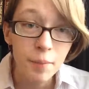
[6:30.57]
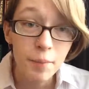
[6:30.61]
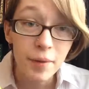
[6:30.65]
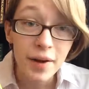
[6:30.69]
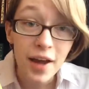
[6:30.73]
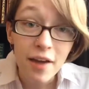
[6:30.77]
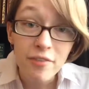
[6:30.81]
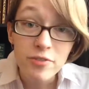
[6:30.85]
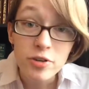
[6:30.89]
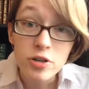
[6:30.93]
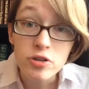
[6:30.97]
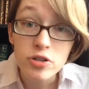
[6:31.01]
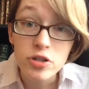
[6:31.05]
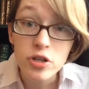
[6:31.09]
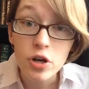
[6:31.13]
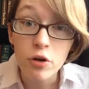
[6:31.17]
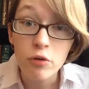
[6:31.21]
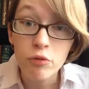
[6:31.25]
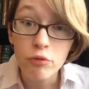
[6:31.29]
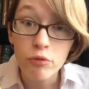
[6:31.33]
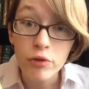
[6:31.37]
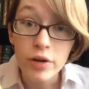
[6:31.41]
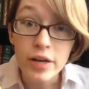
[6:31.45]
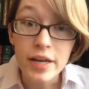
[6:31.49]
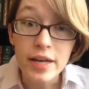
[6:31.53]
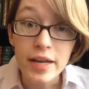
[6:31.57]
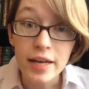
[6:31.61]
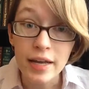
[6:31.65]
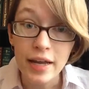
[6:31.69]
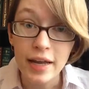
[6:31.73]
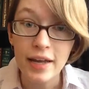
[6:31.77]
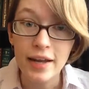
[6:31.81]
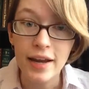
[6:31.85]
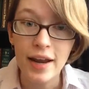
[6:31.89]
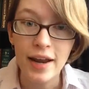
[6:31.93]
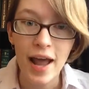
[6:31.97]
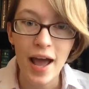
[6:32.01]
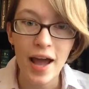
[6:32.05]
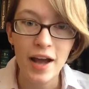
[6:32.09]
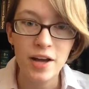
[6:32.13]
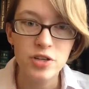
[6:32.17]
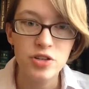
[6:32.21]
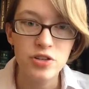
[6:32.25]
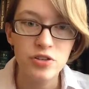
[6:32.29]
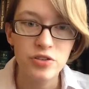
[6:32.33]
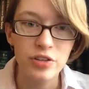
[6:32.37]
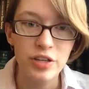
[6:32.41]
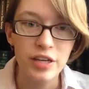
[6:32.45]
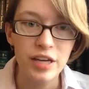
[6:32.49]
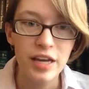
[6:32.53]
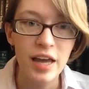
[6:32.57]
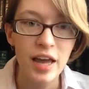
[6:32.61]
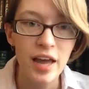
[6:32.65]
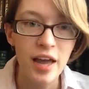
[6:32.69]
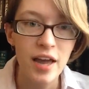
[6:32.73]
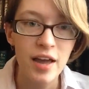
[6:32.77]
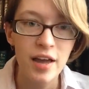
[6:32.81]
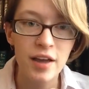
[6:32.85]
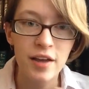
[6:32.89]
But after you start reading it and actually